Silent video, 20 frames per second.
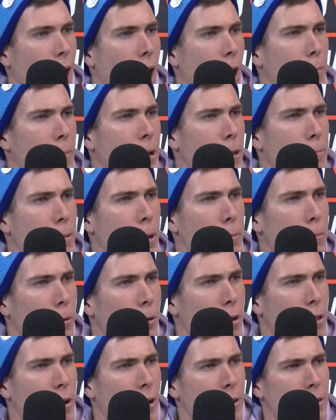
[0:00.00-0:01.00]
How many people
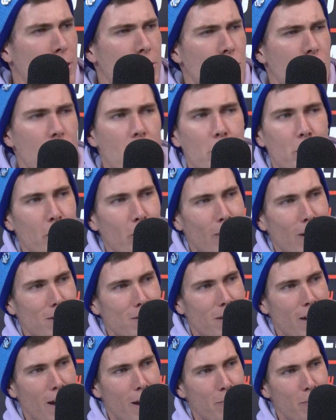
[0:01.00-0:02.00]
are there at the
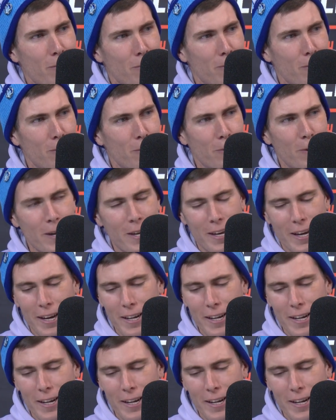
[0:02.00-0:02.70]
GWS game over the weekend?